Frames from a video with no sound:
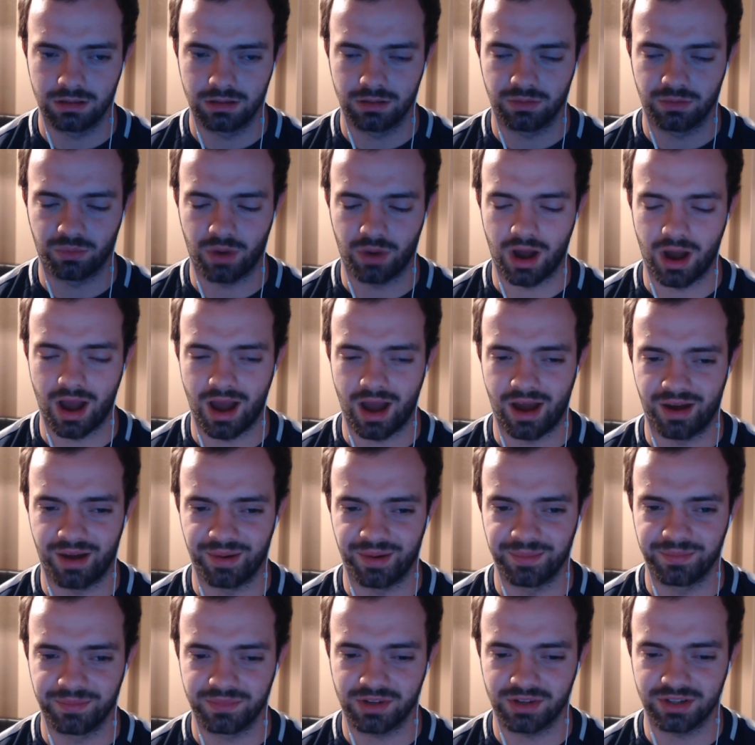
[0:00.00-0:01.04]
Wow,
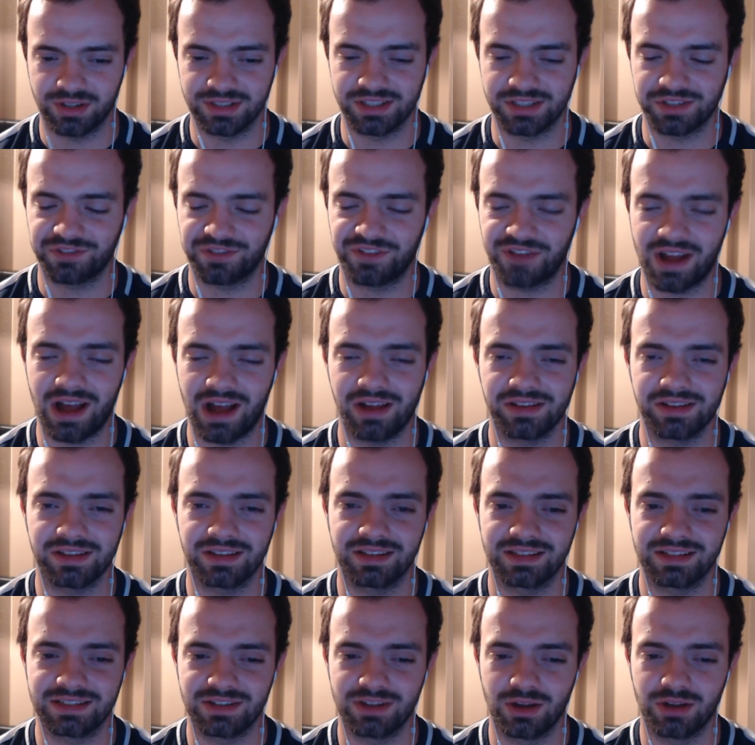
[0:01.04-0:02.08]
because
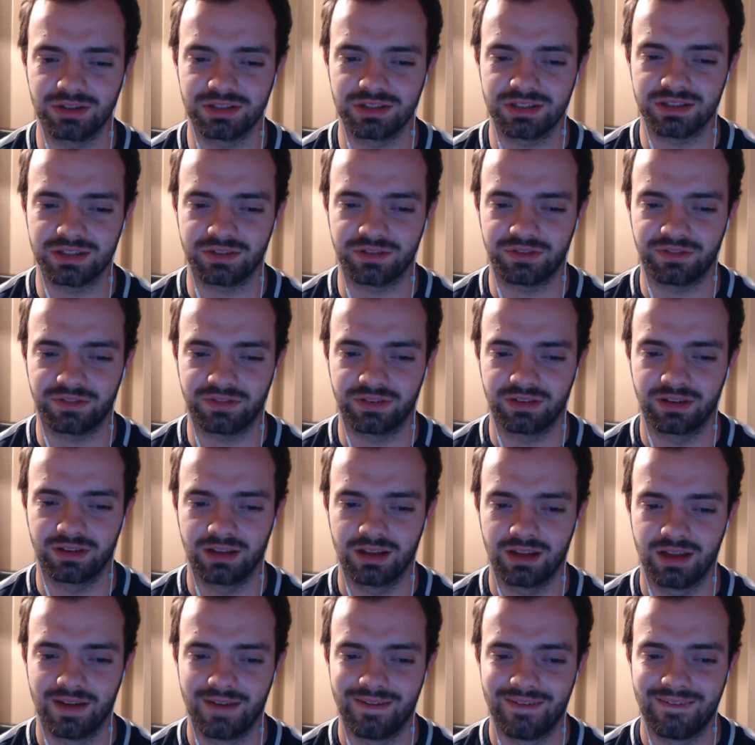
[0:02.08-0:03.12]
his nose is a
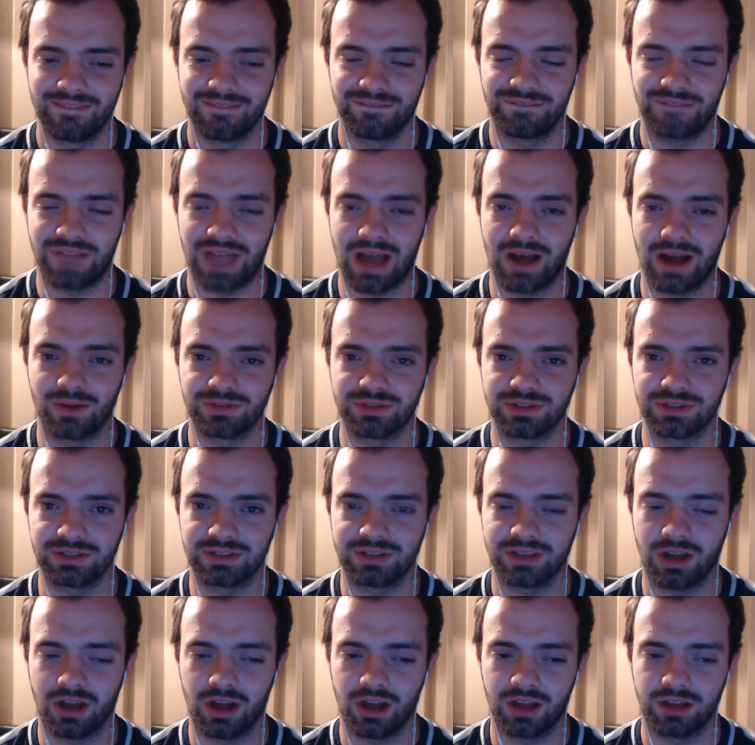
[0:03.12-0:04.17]
1,000
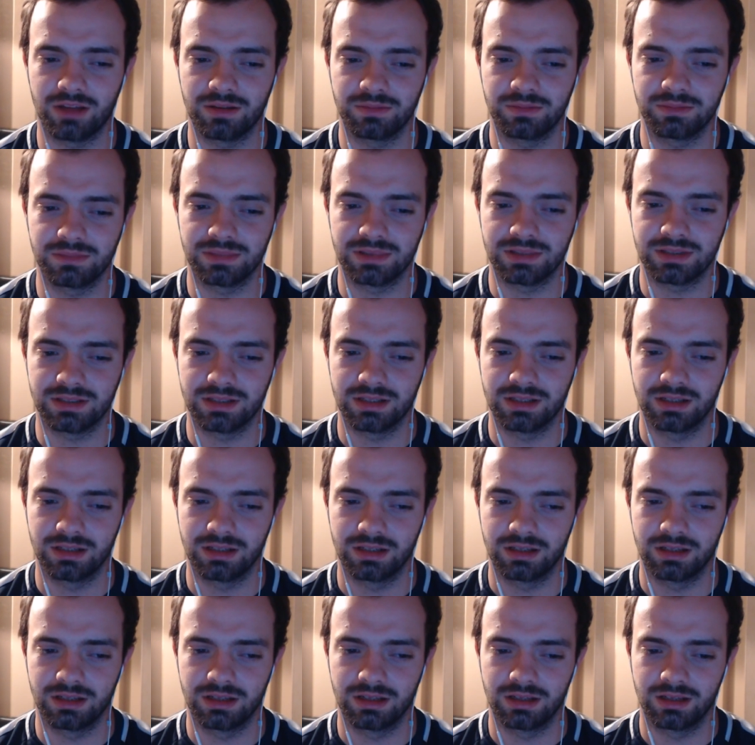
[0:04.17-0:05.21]
times.
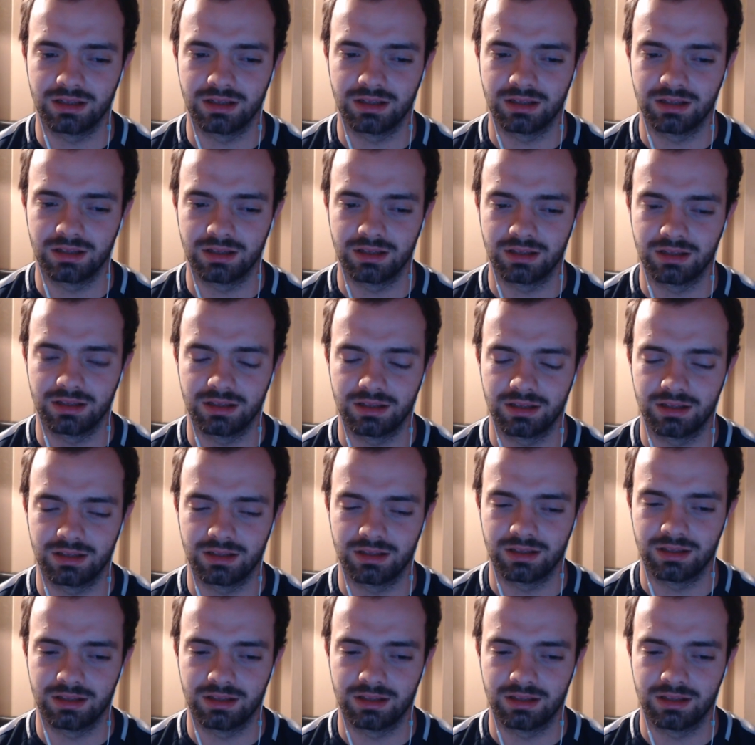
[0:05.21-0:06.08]
Naruto had run out of gas.